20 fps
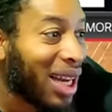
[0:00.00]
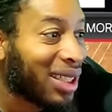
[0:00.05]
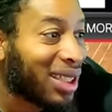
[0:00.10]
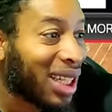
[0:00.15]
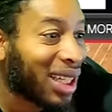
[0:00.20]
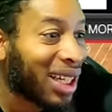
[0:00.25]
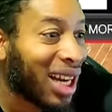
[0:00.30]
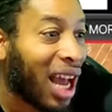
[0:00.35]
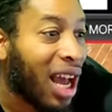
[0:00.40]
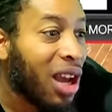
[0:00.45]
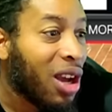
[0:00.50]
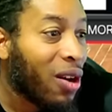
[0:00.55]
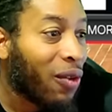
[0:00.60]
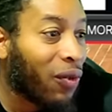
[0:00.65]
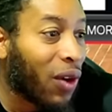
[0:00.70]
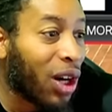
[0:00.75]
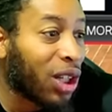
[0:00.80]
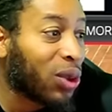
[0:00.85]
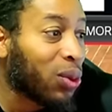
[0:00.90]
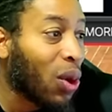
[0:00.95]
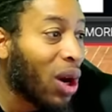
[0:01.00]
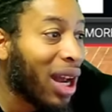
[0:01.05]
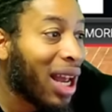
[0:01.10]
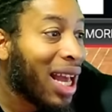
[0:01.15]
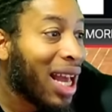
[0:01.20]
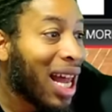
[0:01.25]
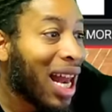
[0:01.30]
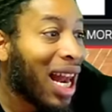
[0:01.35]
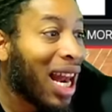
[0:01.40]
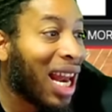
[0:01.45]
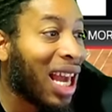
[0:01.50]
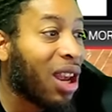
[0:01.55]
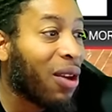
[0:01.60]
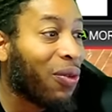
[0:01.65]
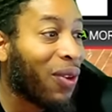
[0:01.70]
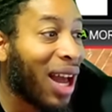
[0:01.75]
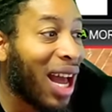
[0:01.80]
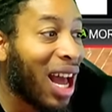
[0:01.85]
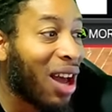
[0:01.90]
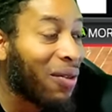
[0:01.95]
Check it out. First one, lay
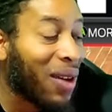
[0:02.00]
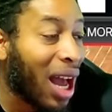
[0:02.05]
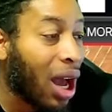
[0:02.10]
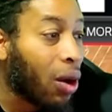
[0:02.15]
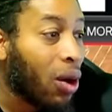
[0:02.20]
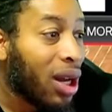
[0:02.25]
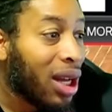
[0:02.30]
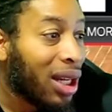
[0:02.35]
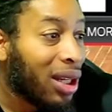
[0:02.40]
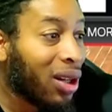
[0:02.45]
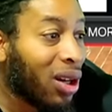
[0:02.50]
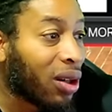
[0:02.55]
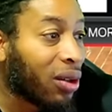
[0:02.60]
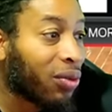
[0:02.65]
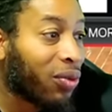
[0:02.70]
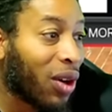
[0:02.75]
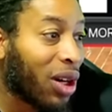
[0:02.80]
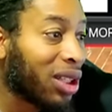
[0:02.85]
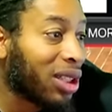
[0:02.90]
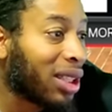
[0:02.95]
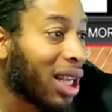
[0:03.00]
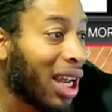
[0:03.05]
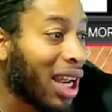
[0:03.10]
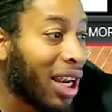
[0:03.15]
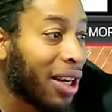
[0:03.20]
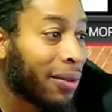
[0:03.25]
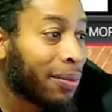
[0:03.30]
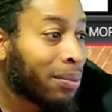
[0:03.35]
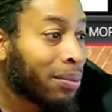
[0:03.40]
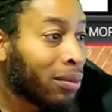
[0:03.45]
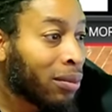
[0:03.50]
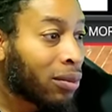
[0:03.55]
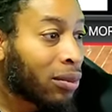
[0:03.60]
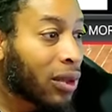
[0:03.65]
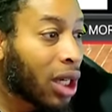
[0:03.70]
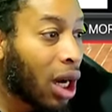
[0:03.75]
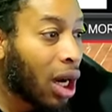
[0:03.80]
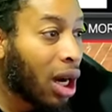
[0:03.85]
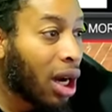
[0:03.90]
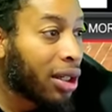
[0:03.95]
five out. Look, first game.
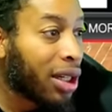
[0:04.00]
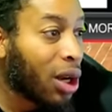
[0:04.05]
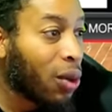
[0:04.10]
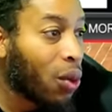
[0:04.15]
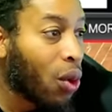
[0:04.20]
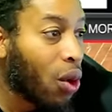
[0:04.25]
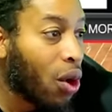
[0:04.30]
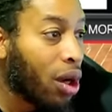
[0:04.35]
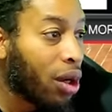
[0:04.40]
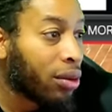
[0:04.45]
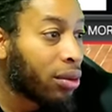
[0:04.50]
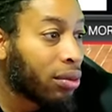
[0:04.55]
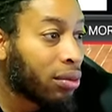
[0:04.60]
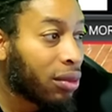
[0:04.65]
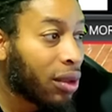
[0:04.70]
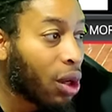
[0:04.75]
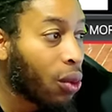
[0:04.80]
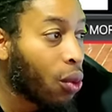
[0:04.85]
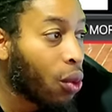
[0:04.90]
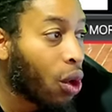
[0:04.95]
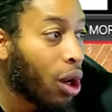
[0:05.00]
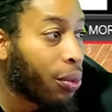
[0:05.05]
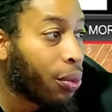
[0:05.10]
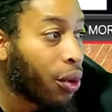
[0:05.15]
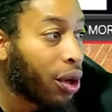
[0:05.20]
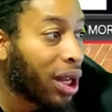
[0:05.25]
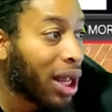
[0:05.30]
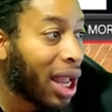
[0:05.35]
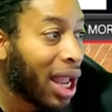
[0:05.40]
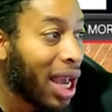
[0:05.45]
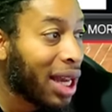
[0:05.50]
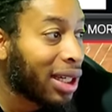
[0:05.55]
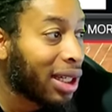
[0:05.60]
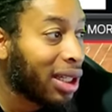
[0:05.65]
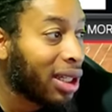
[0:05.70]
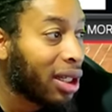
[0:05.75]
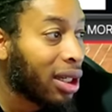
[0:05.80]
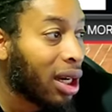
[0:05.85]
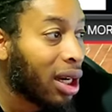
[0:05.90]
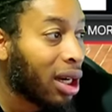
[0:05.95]
Uh, they won. They won pretty
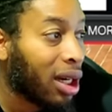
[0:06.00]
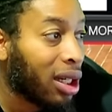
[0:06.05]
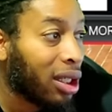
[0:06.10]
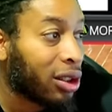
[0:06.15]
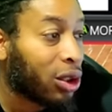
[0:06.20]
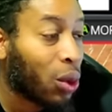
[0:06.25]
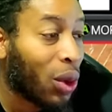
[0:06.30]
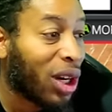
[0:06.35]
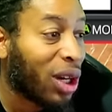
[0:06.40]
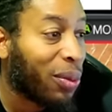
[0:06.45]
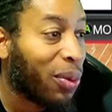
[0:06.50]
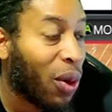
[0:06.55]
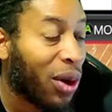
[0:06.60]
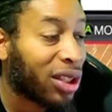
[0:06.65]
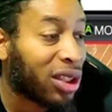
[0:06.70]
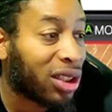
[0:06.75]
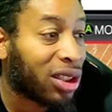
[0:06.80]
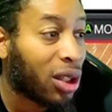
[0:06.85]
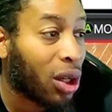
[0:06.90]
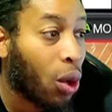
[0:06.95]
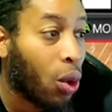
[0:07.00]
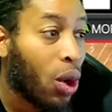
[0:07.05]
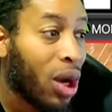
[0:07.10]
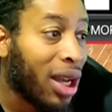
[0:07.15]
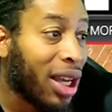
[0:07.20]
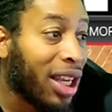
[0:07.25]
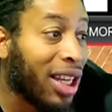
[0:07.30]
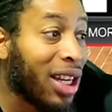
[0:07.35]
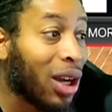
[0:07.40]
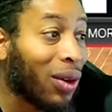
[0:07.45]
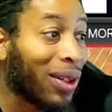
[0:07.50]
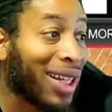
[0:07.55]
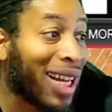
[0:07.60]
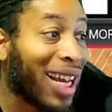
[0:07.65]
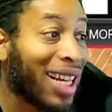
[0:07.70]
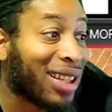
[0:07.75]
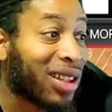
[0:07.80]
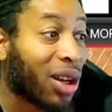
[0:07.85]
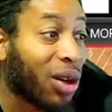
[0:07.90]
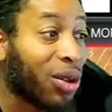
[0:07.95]
handily, uh, twenty points or so. He only
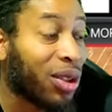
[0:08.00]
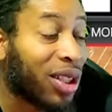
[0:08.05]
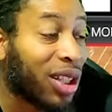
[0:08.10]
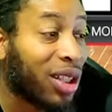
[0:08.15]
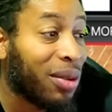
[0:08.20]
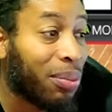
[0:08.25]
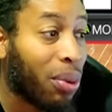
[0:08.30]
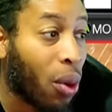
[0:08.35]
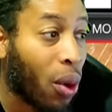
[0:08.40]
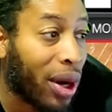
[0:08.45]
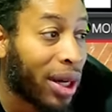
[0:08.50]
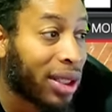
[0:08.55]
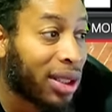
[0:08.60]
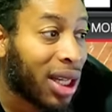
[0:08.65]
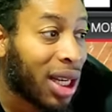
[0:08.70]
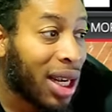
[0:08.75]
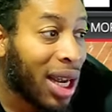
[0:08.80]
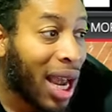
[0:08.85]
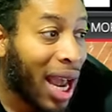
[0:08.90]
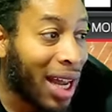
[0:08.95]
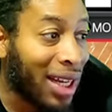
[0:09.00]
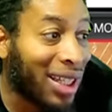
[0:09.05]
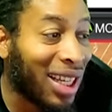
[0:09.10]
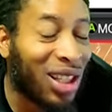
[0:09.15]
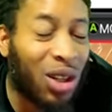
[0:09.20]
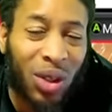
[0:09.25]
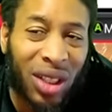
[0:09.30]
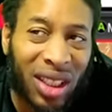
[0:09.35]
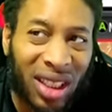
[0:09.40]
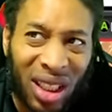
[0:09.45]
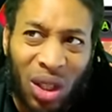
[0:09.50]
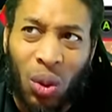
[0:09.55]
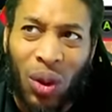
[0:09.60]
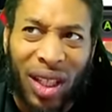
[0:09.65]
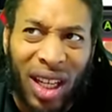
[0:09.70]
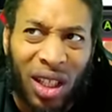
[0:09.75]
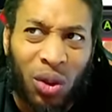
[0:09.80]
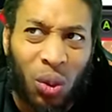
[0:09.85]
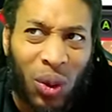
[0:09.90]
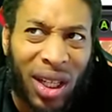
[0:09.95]
had thirteen points. And then you can see what
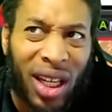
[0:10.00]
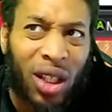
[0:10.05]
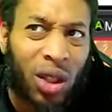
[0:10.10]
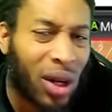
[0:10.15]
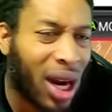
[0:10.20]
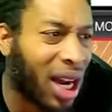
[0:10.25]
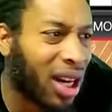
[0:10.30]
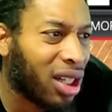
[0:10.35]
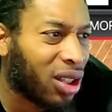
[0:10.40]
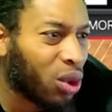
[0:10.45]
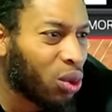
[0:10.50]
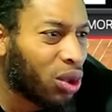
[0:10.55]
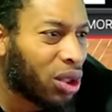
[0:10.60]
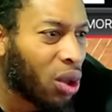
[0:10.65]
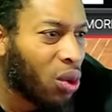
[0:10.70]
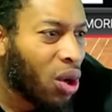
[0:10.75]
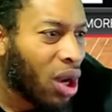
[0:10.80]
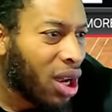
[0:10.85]
they what they trying to do too.